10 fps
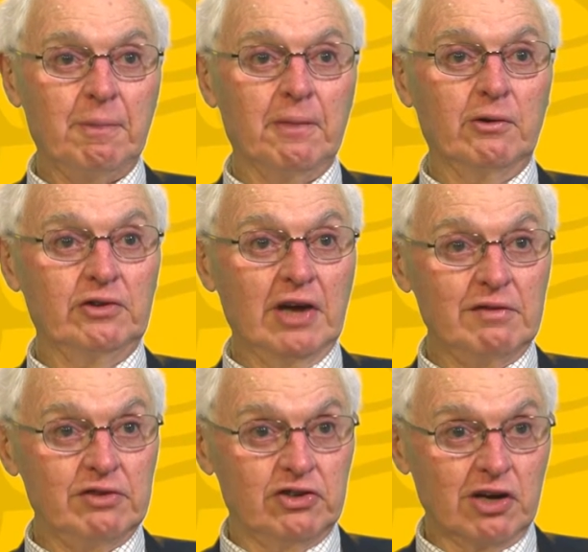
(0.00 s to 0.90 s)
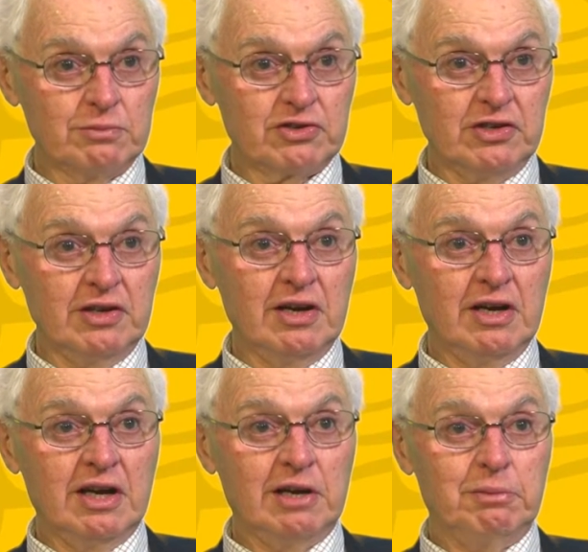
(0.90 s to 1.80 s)
or David Thompson,
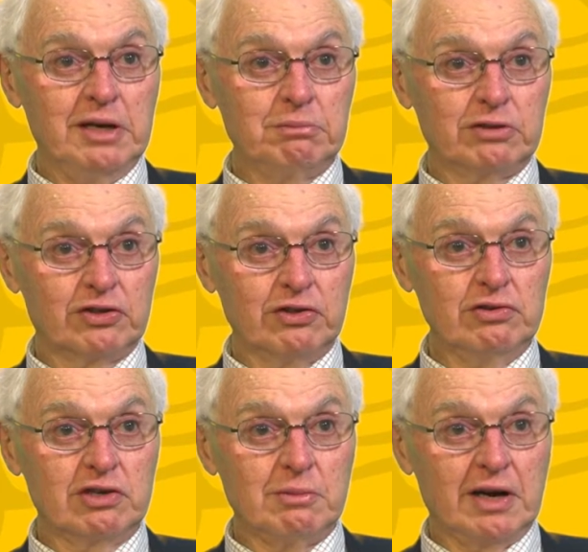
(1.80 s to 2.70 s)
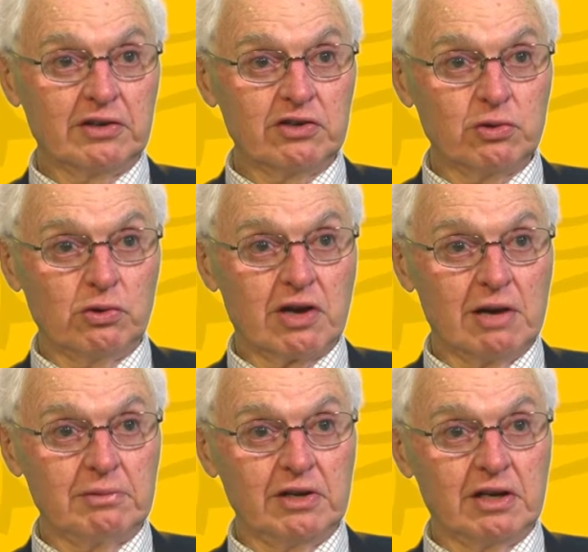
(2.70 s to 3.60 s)
had been platoon commanders or
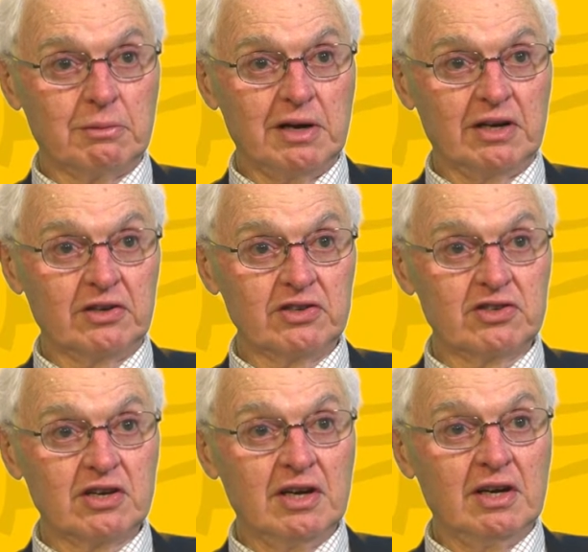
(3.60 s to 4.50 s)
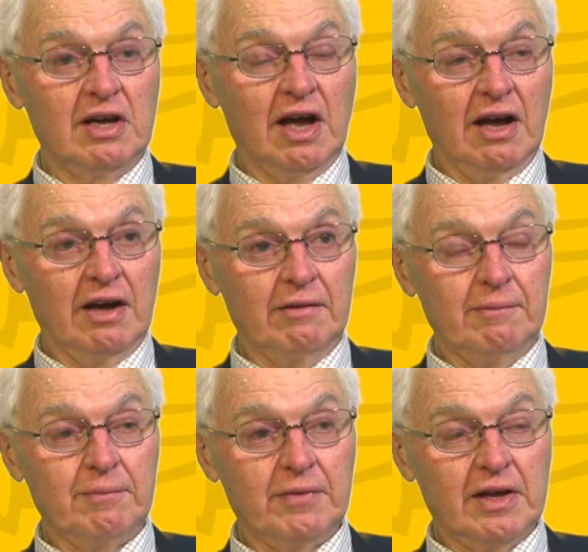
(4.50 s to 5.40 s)
company commanders,
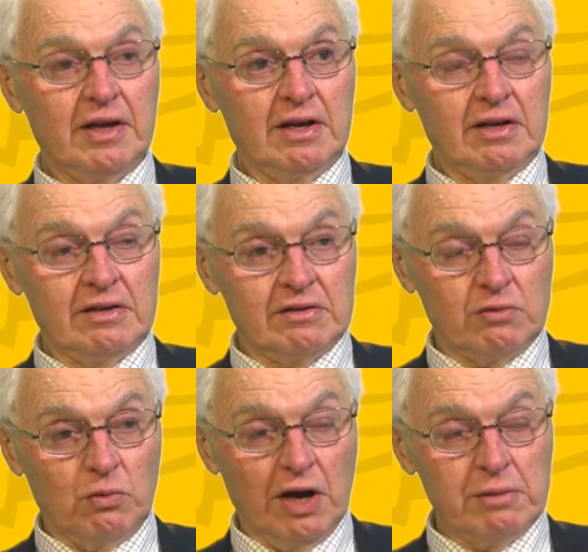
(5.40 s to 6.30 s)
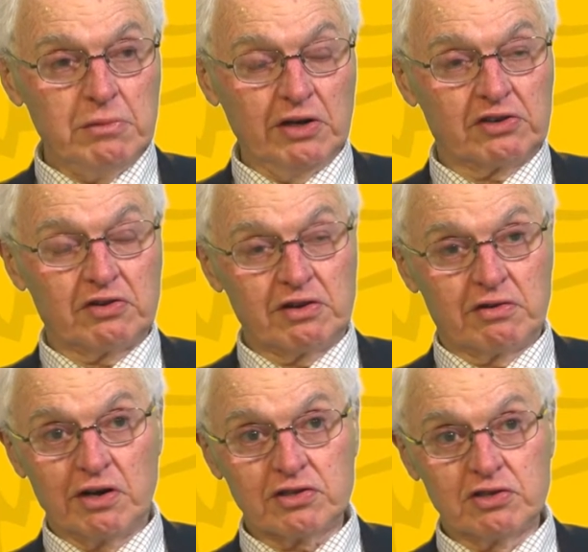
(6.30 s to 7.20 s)
won military
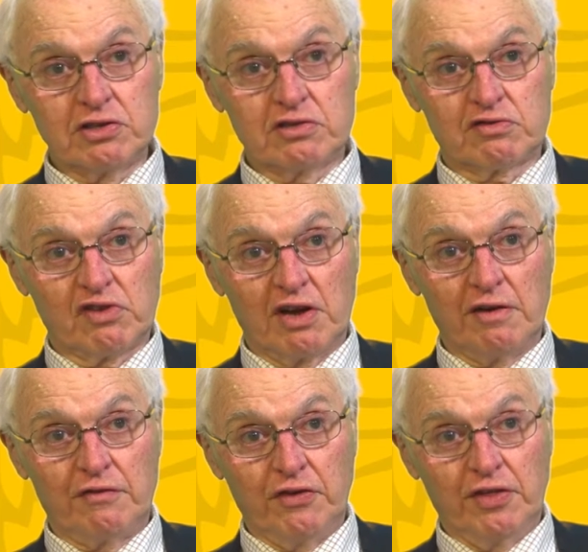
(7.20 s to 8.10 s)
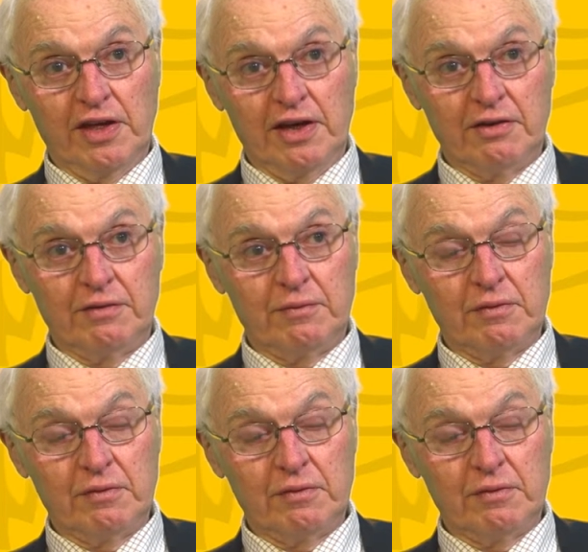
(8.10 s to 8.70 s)
crosses for their